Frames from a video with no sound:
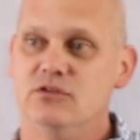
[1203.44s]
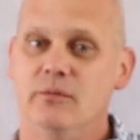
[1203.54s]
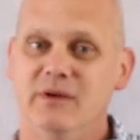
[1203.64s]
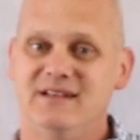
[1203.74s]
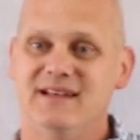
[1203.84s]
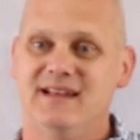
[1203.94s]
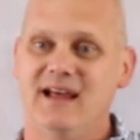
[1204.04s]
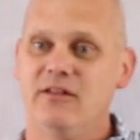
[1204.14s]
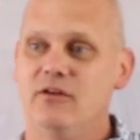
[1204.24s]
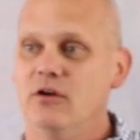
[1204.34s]
you to be
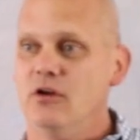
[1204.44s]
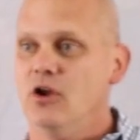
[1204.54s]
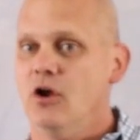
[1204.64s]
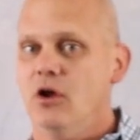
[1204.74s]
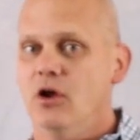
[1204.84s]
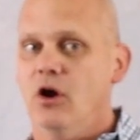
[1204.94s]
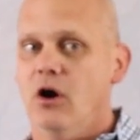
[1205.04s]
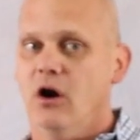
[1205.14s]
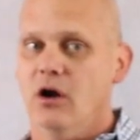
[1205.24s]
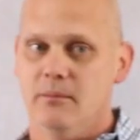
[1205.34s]
together
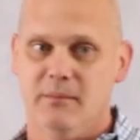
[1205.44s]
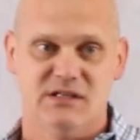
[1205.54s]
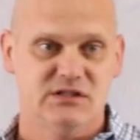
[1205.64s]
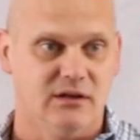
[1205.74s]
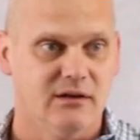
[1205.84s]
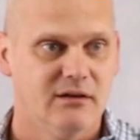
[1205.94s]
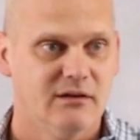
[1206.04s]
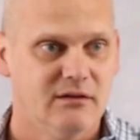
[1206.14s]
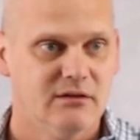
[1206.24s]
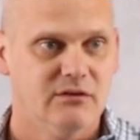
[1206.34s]
on mission.
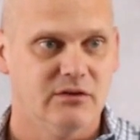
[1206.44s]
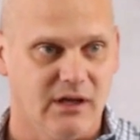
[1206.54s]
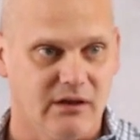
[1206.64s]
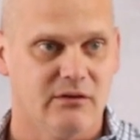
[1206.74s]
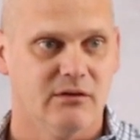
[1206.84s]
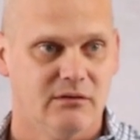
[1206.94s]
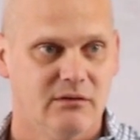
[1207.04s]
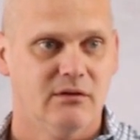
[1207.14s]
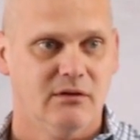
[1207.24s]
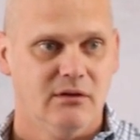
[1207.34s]
Together
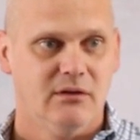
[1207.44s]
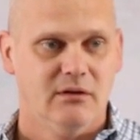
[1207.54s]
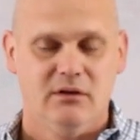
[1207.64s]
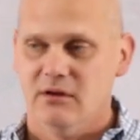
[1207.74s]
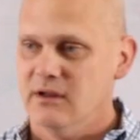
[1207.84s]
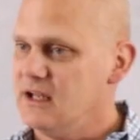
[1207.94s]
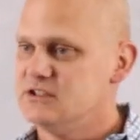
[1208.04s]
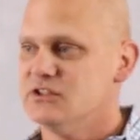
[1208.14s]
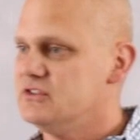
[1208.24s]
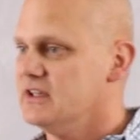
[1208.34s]
not
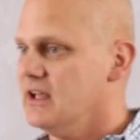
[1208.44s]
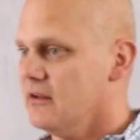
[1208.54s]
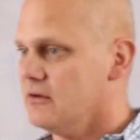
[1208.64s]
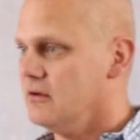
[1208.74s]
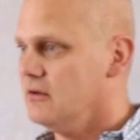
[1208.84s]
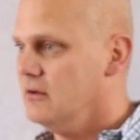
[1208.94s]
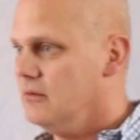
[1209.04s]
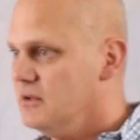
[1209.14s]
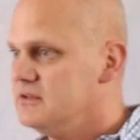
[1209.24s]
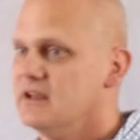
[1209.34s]
just together,
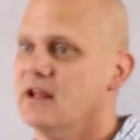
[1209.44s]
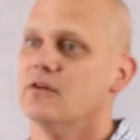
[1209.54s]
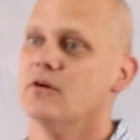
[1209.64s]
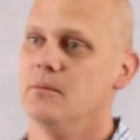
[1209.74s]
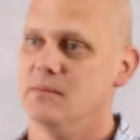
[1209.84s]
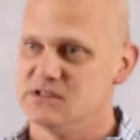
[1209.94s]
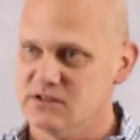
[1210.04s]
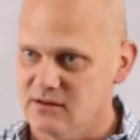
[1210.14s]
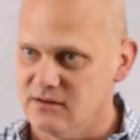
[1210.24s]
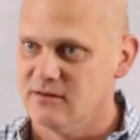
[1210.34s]
but together on
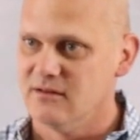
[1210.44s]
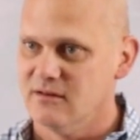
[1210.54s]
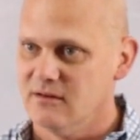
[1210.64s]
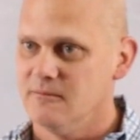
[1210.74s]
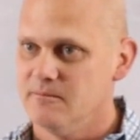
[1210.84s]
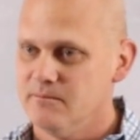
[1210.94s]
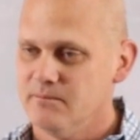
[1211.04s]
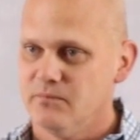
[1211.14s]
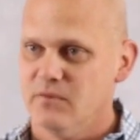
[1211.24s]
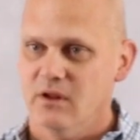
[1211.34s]
mission.
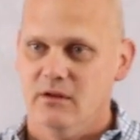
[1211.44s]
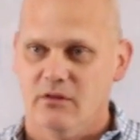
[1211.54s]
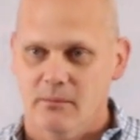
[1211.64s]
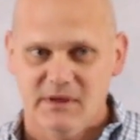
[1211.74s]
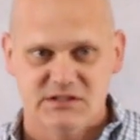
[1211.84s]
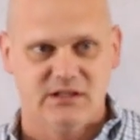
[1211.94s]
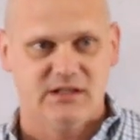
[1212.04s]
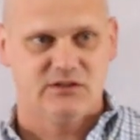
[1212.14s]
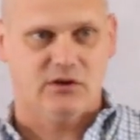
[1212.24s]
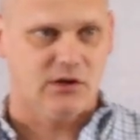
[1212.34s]
The mission
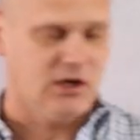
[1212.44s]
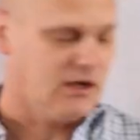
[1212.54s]
that's on